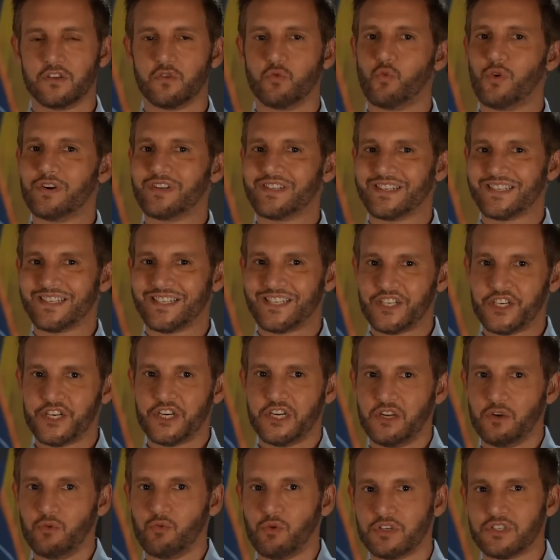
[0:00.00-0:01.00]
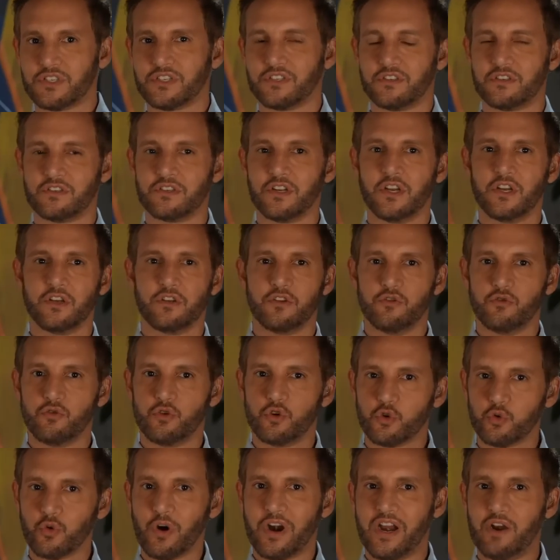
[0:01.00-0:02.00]
So what does she, what does
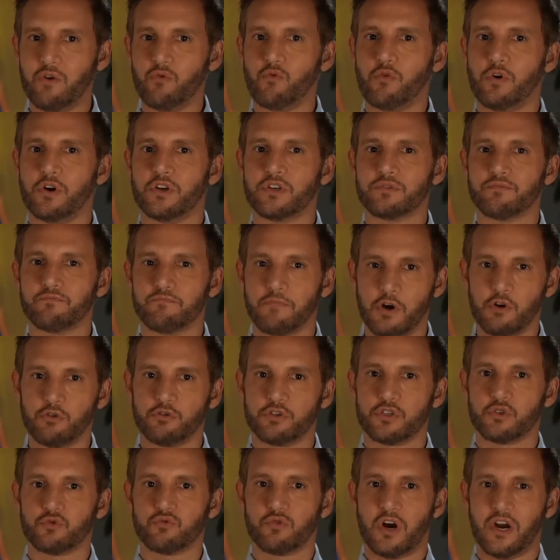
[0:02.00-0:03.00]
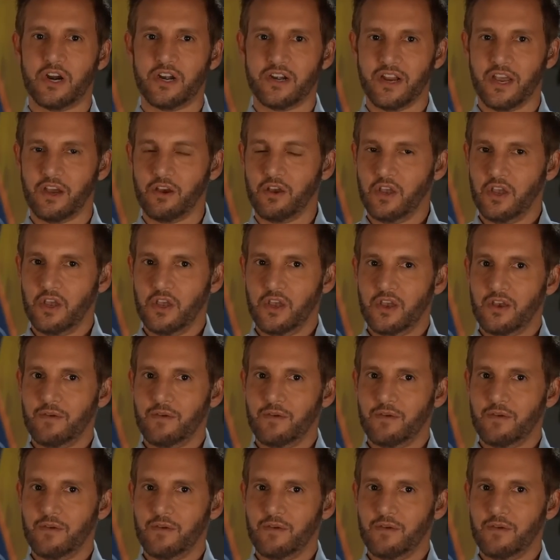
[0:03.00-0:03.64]
Ukraine want most right now?